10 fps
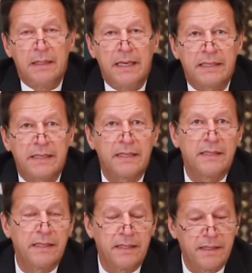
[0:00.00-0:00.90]

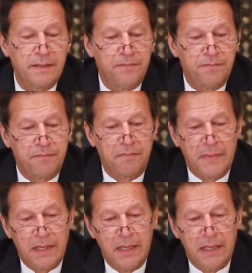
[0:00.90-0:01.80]
Excellencies,
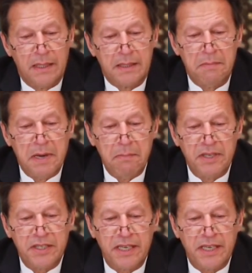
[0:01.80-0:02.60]
the member